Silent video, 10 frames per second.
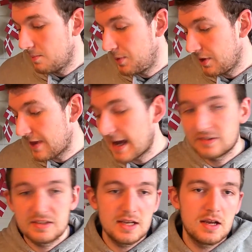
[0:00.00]
But
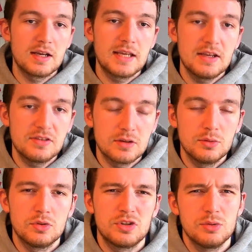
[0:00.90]
that's it. I guess I
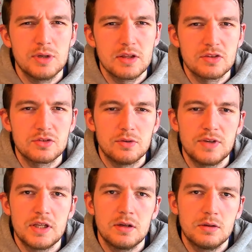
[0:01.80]
will do another sort
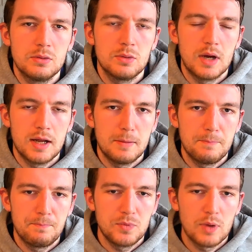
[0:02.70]
of video
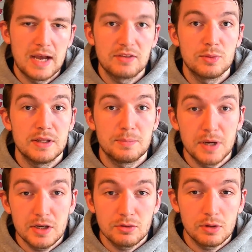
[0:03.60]
as and when the
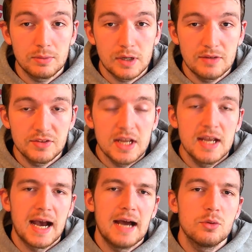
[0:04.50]
binder arrives,
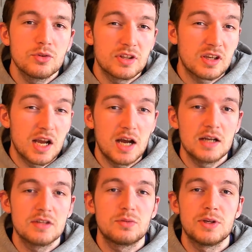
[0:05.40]
and also the
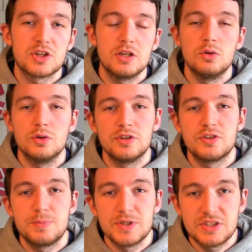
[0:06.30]
cards which I
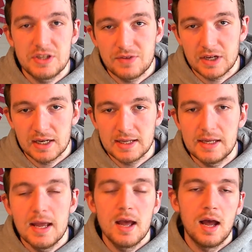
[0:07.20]
ordered
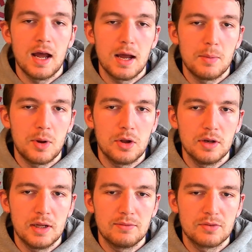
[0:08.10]
specifically
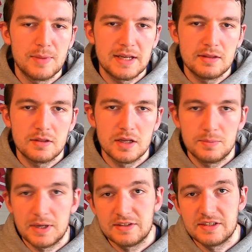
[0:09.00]
online from a
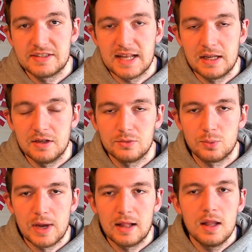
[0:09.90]
third-party seller
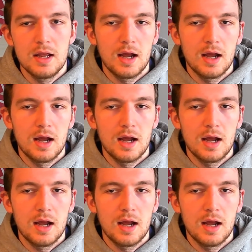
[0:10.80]
as well.